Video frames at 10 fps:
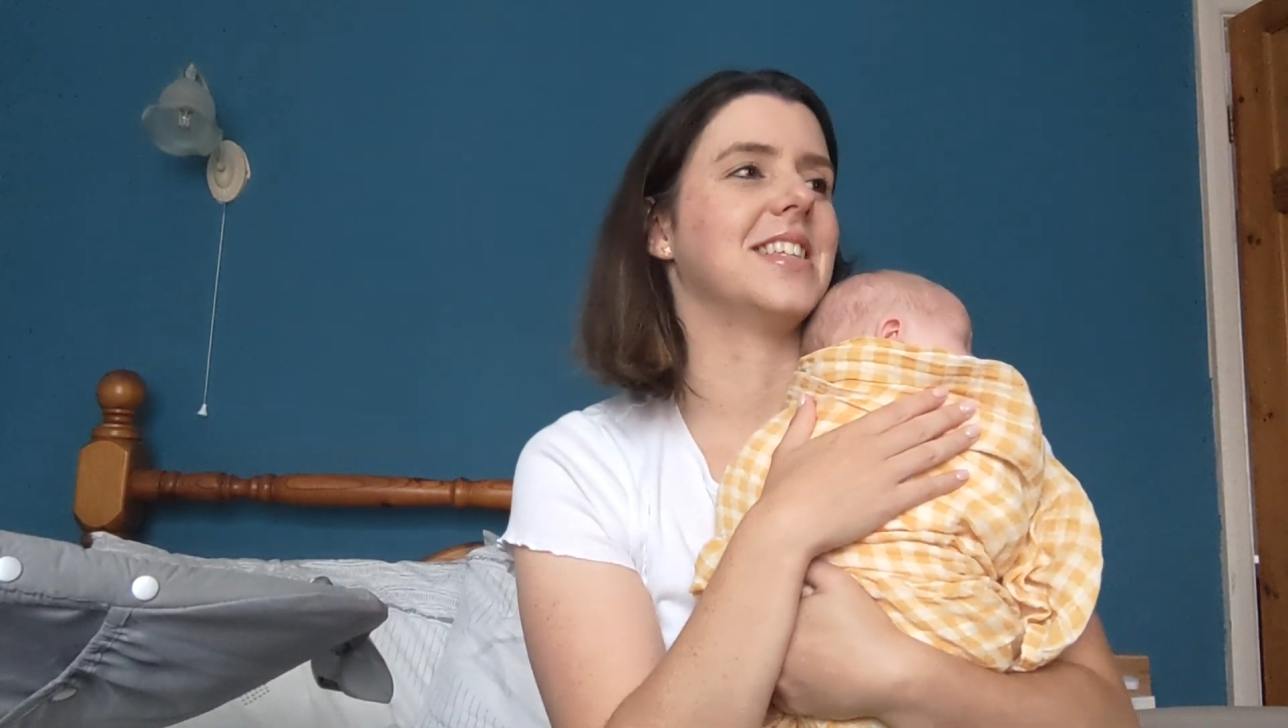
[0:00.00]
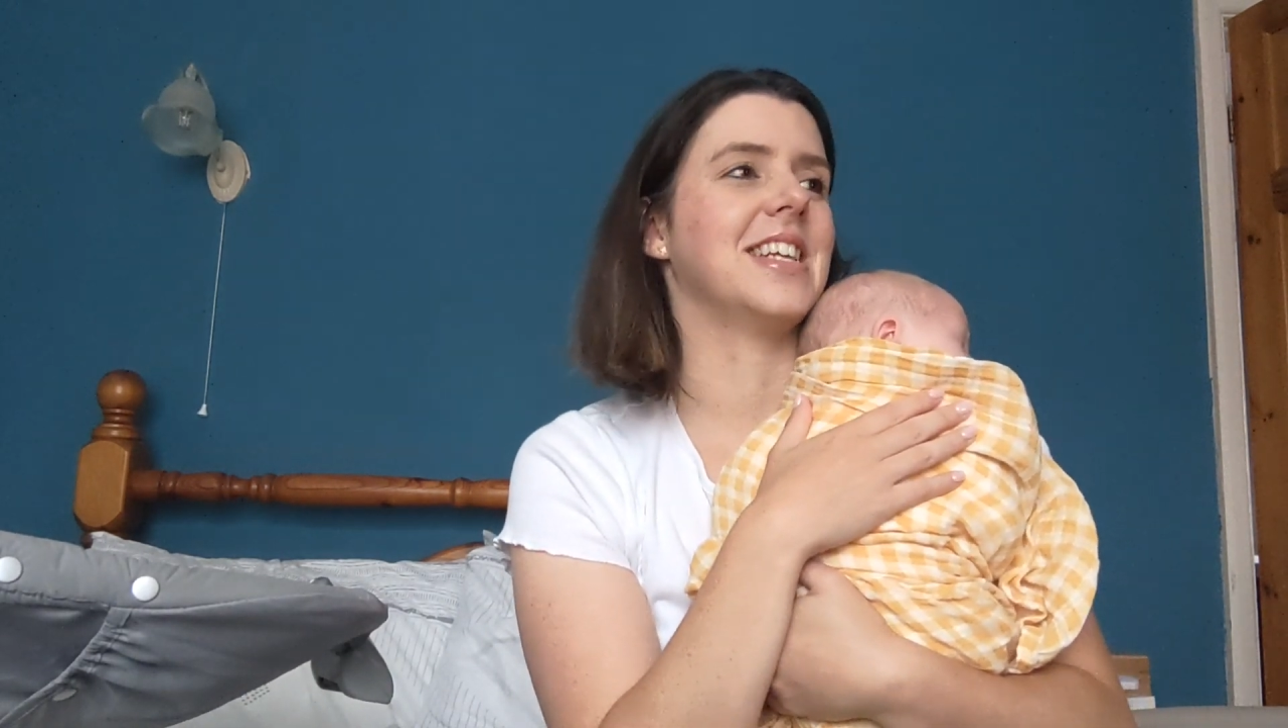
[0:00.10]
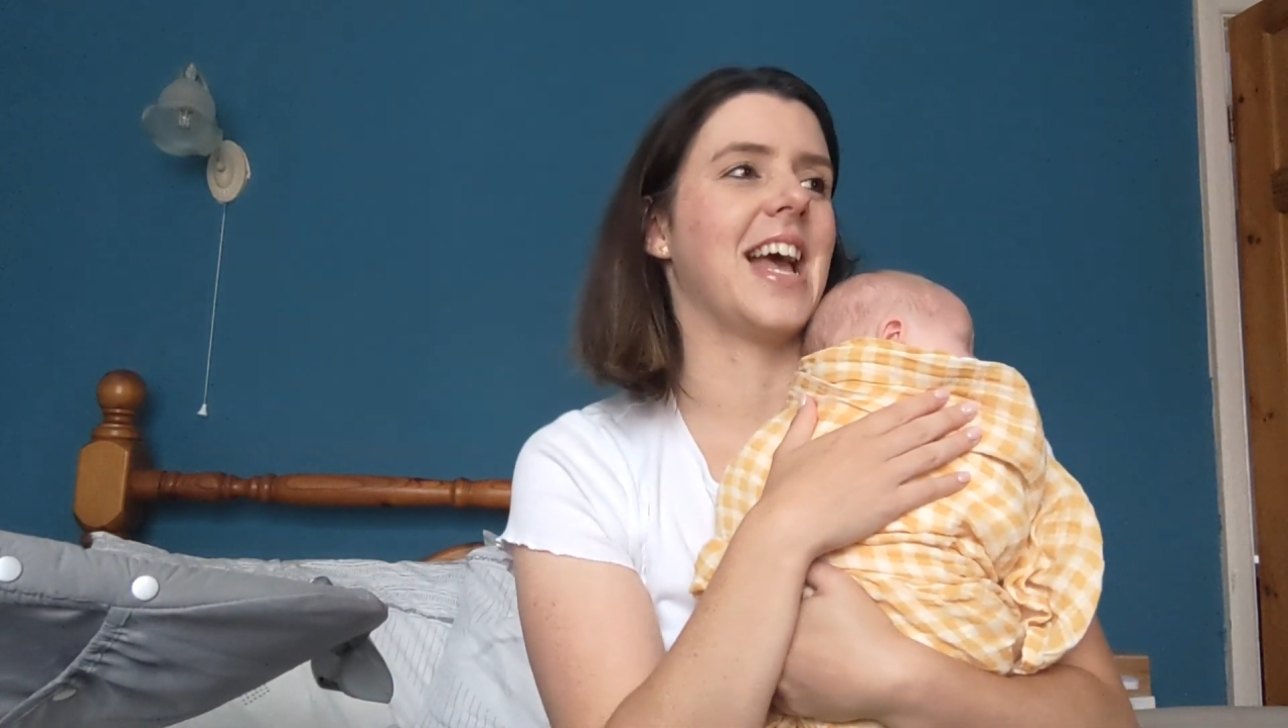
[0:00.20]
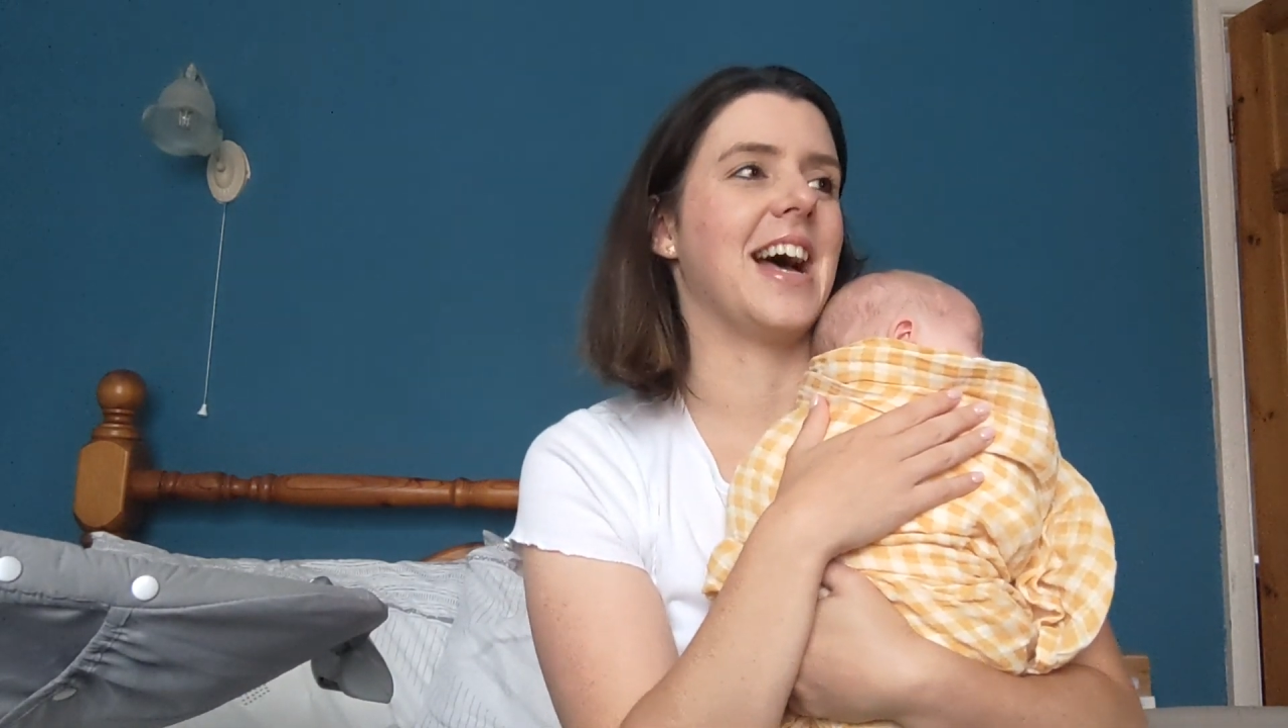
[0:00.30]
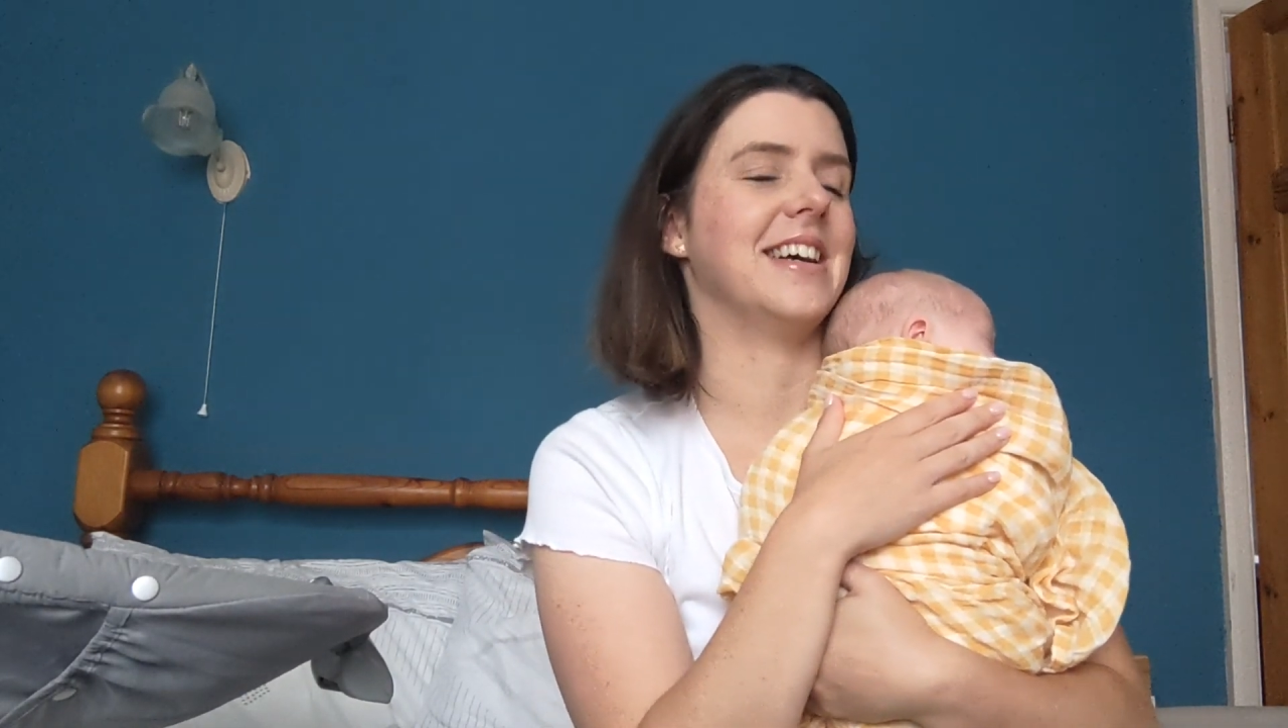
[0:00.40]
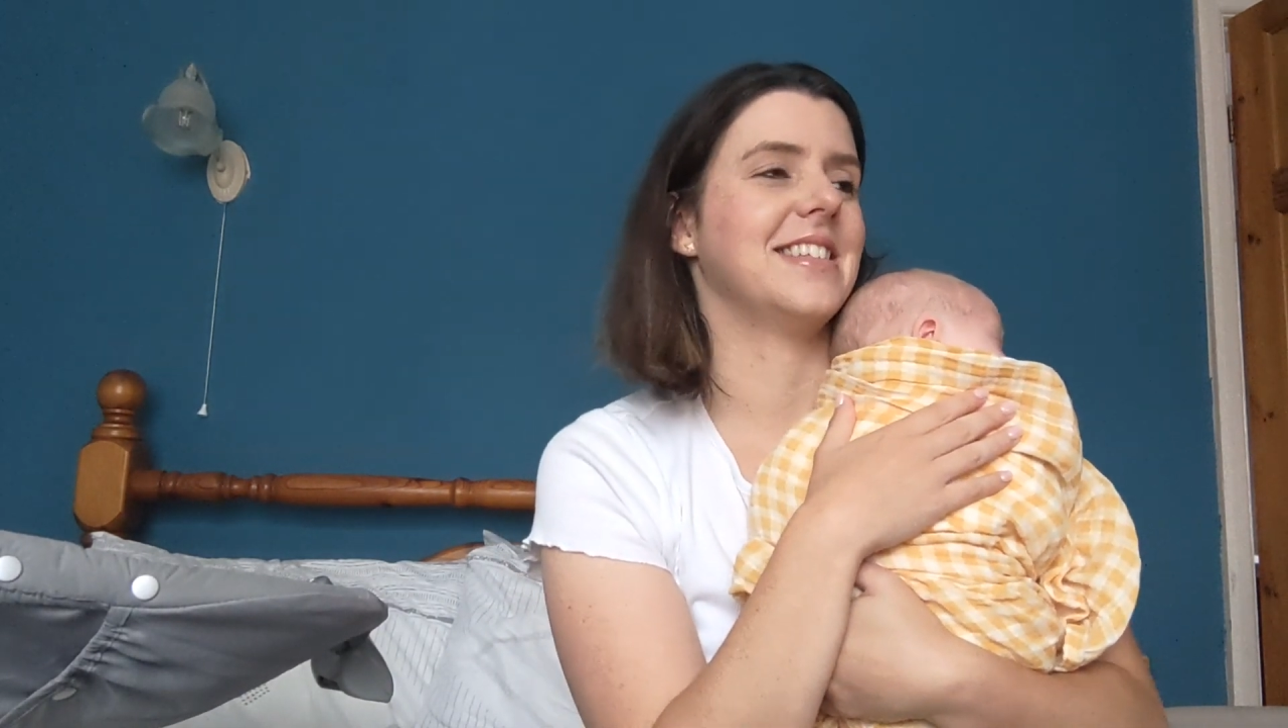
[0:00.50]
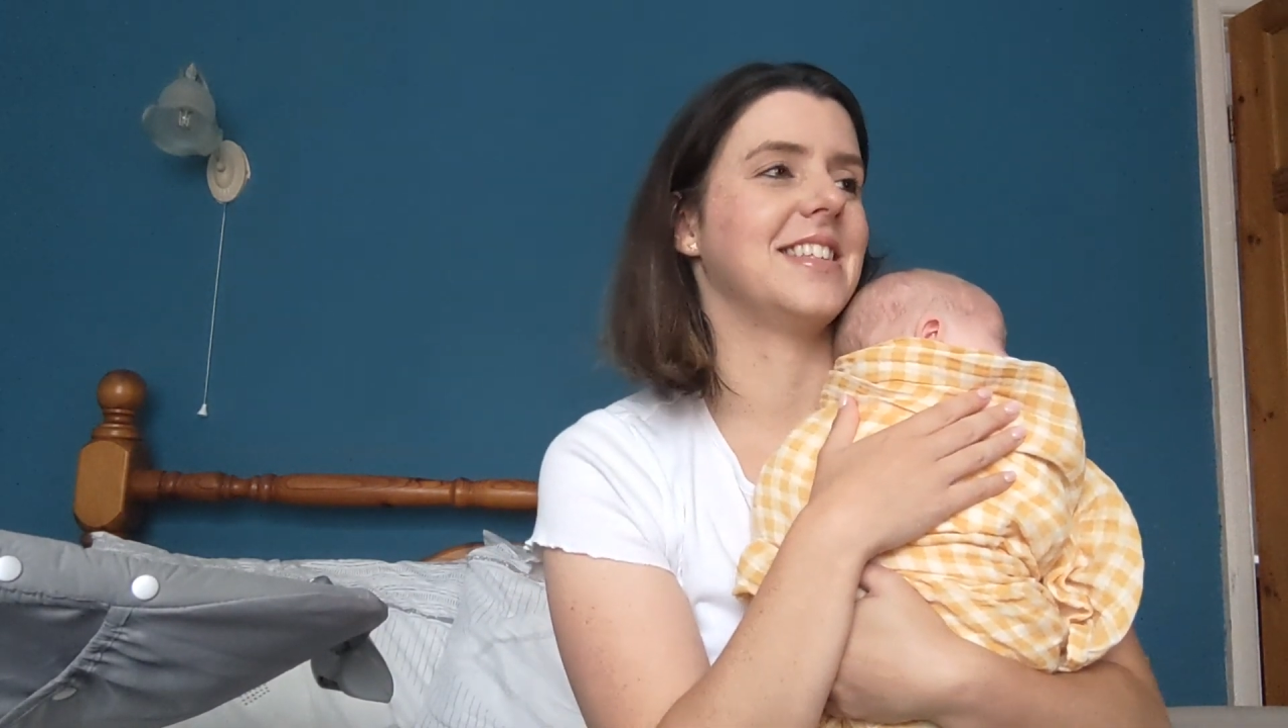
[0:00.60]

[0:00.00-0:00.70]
Yeah,